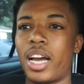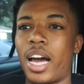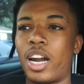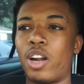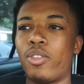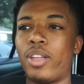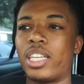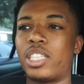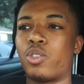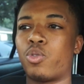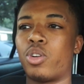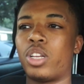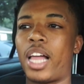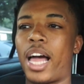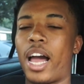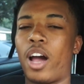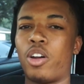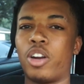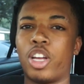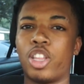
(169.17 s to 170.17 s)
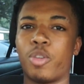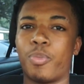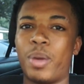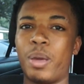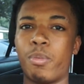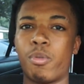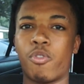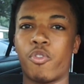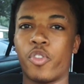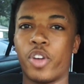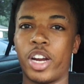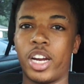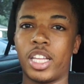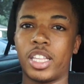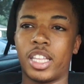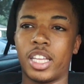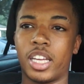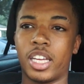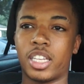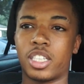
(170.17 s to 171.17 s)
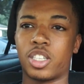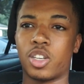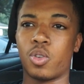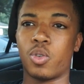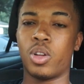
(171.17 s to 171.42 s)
I don't like to rely on other people for anything, so in